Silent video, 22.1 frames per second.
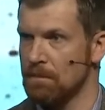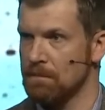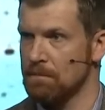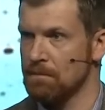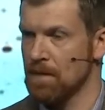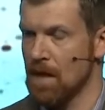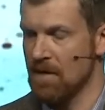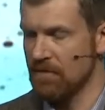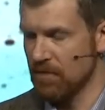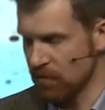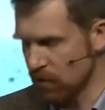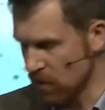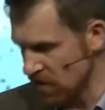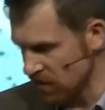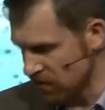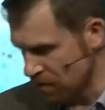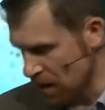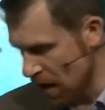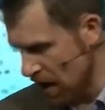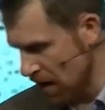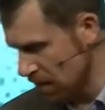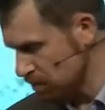I have a friend of
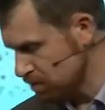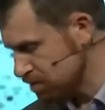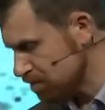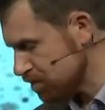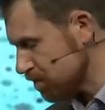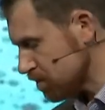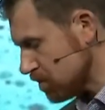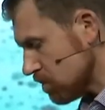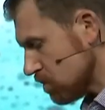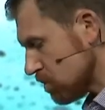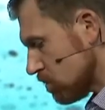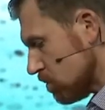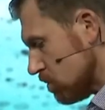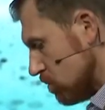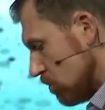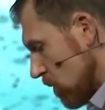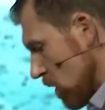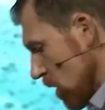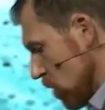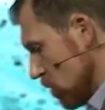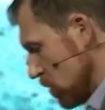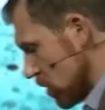mine
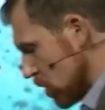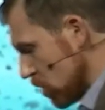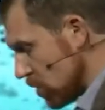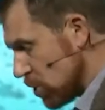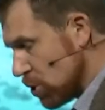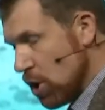who's a good